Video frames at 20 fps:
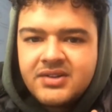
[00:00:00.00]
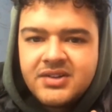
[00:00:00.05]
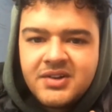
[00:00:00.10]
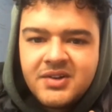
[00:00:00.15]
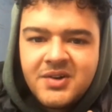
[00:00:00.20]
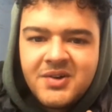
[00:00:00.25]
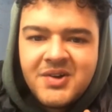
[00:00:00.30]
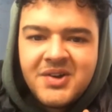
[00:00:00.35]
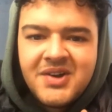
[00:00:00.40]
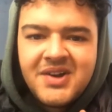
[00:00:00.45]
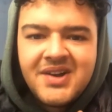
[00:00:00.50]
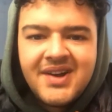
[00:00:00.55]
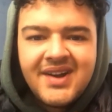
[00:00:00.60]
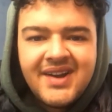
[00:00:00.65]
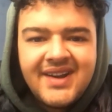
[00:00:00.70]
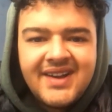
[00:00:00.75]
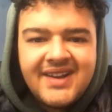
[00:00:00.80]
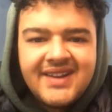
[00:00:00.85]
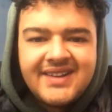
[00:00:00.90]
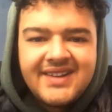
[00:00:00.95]
So
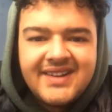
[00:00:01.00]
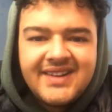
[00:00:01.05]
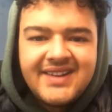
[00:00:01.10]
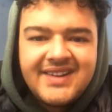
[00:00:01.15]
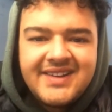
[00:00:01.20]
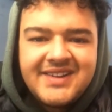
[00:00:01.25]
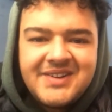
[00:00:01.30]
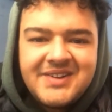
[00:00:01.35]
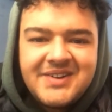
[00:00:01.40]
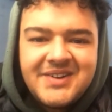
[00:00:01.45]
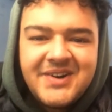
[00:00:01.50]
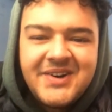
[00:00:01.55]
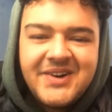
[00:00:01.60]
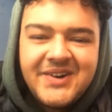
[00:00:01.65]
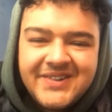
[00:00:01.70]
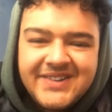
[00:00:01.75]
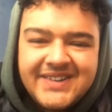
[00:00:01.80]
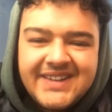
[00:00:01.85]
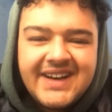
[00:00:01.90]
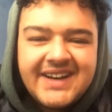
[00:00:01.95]

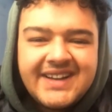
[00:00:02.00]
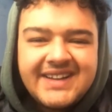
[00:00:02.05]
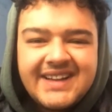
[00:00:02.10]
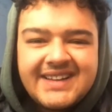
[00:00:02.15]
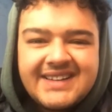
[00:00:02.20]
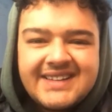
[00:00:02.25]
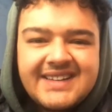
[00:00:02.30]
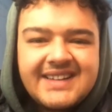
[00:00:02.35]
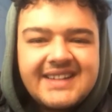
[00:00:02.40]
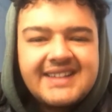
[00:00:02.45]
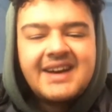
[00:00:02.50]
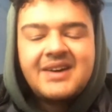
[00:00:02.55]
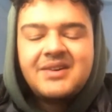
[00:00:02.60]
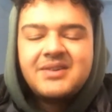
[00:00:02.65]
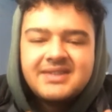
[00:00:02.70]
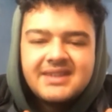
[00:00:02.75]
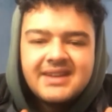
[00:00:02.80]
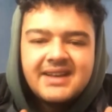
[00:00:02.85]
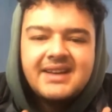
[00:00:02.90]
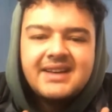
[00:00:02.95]
that
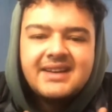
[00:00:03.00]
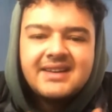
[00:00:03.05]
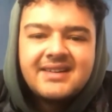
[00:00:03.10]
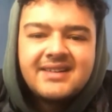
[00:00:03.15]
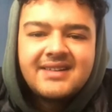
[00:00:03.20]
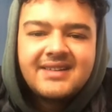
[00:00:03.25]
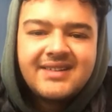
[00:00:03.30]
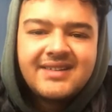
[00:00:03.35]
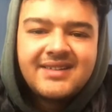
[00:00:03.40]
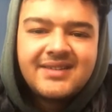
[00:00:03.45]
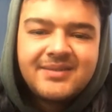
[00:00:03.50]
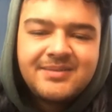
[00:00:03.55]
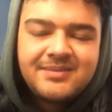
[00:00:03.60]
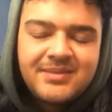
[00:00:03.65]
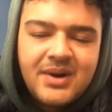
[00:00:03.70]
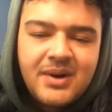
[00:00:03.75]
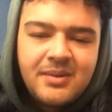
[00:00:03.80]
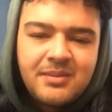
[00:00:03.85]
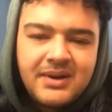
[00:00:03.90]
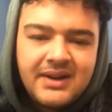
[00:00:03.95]
was like
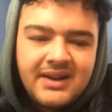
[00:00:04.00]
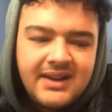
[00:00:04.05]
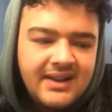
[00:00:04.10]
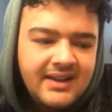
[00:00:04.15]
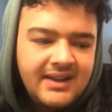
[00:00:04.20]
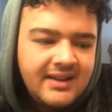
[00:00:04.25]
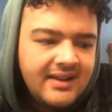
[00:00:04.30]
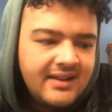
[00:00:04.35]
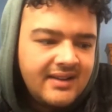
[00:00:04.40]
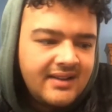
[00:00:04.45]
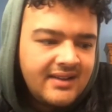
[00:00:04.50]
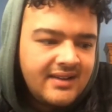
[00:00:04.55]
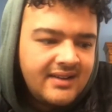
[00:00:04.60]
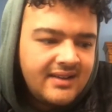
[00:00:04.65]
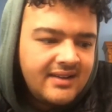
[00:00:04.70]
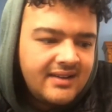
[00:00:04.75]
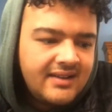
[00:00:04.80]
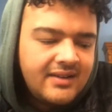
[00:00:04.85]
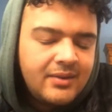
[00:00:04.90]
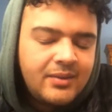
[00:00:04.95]
probably
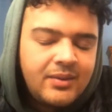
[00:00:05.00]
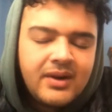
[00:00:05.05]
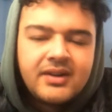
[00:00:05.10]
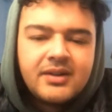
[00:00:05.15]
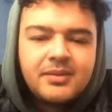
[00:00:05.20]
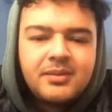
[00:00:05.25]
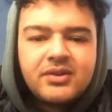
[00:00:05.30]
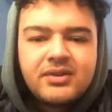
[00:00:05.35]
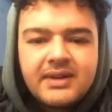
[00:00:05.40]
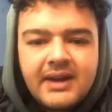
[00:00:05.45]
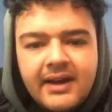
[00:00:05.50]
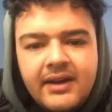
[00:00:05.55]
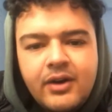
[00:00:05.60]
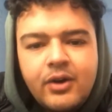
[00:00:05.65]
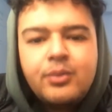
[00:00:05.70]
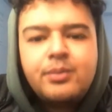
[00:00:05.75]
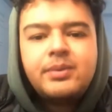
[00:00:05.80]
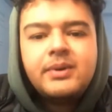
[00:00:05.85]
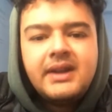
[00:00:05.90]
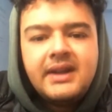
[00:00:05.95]
one of the most
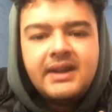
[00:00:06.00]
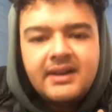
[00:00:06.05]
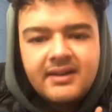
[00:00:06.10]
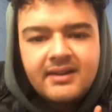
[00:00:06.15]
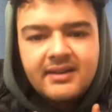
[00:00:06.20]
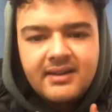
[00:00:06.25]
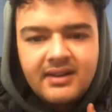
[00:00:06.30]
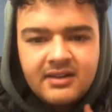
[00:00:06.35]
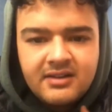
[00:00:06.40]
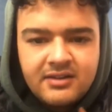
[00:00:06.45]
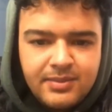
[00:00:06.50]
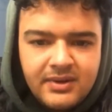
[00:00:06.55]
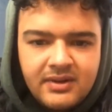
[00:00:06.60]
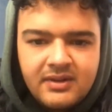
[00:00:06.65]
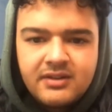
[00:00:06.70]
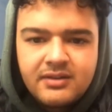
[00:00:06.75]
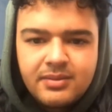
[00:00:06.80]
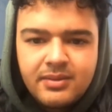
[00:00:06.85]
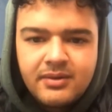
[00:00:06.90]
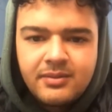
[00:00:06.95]
eye-opening experience
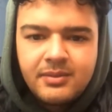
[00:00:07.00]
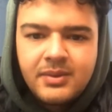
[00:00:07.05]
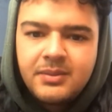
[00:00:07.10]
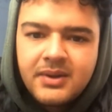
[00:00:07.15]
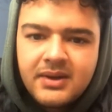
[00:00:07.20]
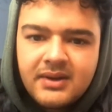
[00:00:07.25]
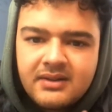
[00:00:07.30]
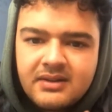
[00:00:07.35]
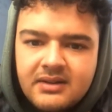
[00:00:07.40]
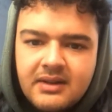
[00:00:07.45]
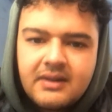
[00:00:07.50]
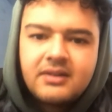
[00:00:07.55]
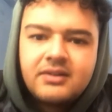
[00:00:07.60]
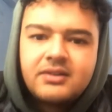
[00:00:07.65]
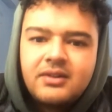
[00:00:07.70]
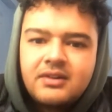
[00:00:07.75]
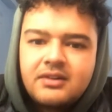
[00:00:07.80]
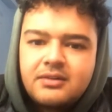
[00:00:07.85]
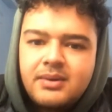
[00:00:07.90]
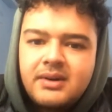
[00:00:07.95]
for me, because I got to
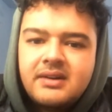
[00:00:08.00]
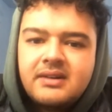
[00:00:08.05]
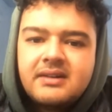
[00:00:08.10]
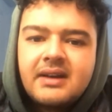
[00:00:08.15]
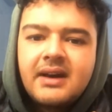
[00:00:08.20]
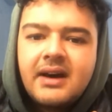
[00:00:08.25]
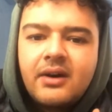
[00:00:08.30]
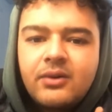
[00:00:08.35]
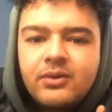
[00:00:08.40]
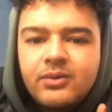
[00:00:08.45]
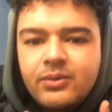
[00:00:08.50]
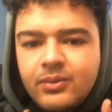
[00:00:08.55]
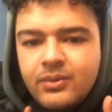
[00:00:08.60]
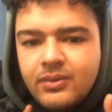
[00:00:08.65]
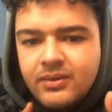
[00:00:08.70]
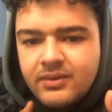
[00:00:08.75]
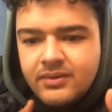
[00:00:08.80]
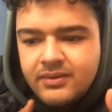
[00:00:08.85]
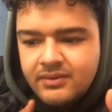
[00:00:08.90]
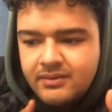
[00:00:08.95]
experience how
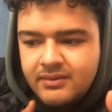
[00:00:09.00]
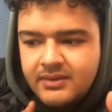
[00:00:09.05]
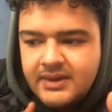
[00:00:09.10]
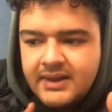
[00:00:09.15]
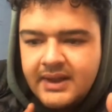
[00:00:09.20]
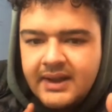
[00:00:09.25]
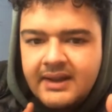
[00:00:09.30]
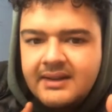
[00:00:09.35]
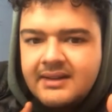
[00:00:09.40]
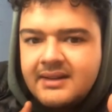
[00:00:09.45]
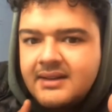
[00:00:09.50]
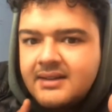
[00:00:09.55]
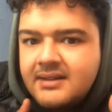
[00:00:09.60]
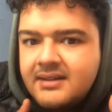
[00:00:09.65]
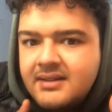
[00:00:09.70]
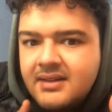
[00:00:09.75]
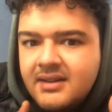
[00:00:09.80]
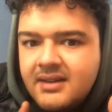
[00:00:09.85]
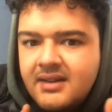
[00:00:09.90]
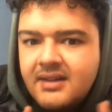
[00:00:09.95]
they
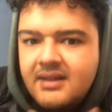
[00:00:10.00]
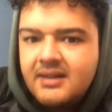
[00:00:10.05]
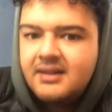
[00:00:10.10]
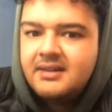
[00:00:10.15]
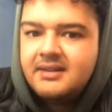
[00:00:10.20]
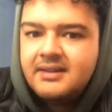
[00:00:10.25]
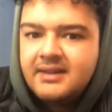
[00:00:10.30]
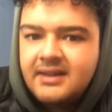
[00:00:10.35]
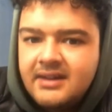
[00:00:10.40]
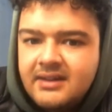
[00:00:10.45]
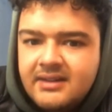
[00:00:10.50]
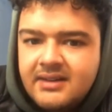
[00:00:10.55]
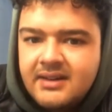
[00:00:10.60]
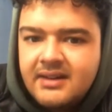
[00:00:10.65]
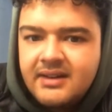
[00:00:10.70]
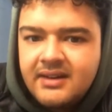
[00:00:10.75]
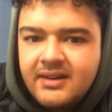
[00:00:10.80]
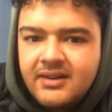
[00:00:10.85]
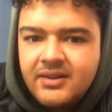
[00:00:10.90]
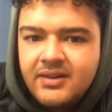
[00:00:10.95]
did their
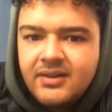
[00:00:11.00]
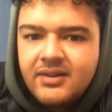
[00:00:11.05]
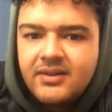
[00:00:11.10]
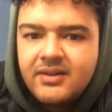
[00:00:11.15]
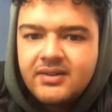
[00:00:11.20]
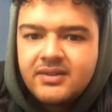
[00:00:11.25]
thing.